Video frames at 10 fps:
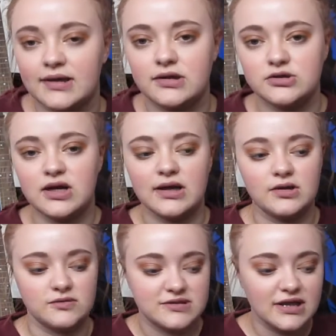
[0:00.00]
It can track
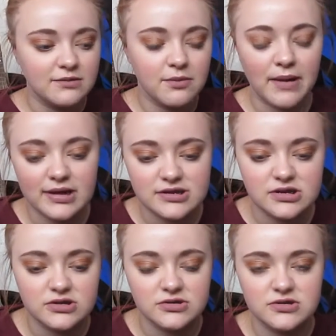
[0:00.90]
your sleep
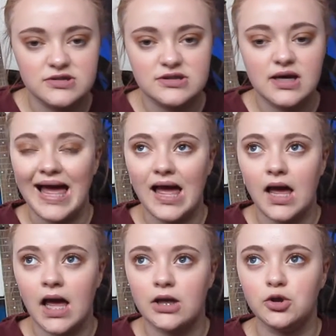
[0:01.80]
patterns,
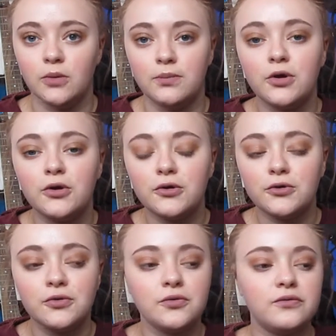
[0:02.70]
your
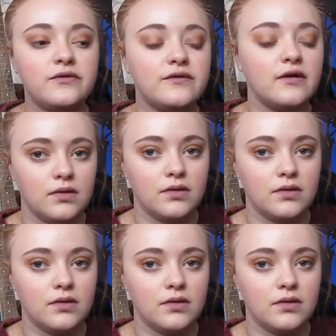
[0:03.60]
moods,